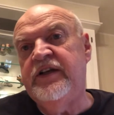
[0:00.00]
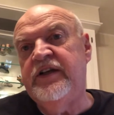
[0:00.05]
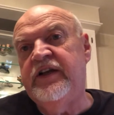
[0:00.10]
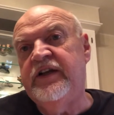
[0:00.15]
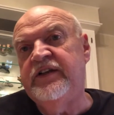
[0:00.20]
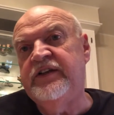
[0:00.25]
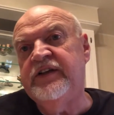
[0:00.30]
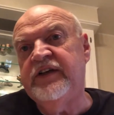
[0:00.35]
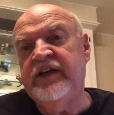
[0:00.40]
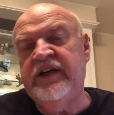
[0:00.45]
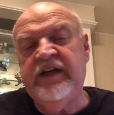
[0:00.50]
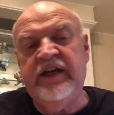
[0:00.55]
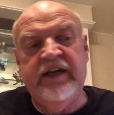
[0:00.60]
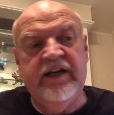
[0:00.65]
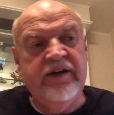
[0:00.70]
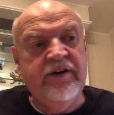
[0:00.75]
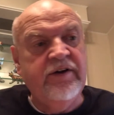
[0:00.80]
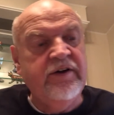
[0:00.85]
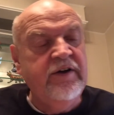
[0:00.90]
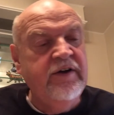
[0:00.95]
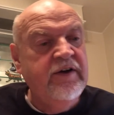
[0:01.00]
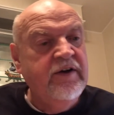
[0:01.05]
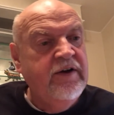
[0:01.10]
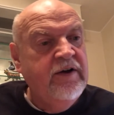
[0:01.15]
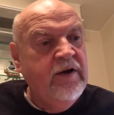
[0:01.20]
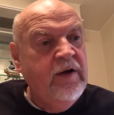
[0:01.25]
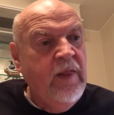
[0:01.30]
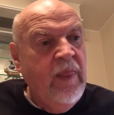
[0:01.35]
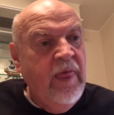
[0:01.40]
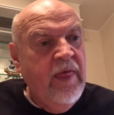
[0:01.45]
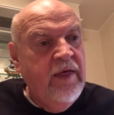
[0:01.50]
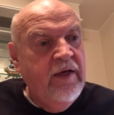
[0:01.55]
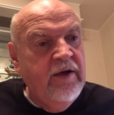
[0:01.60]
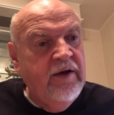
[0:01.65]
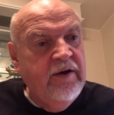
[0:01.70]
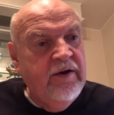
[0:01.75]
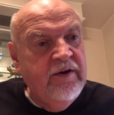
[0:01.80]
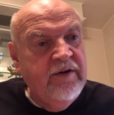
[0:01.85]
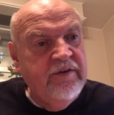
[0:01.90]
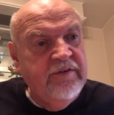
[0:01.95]
in the care
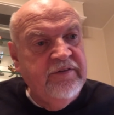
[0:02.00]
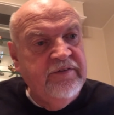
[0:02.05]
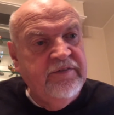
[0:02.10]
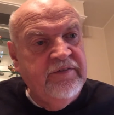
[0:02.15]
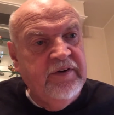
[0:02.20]
of